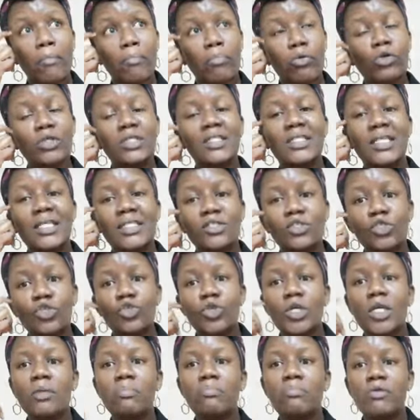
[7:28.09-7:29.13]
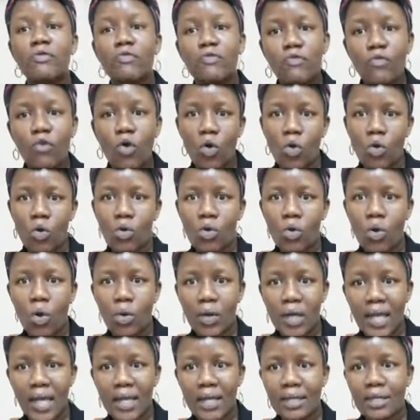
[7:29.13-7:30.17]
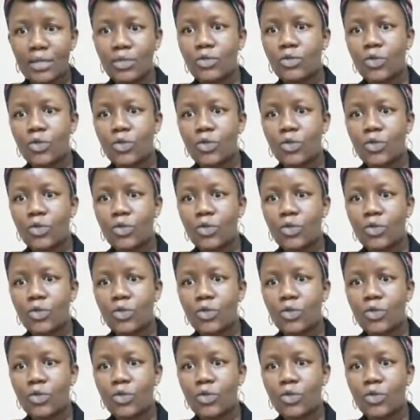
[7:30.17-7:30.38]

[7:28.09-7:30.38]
put the string before, okay?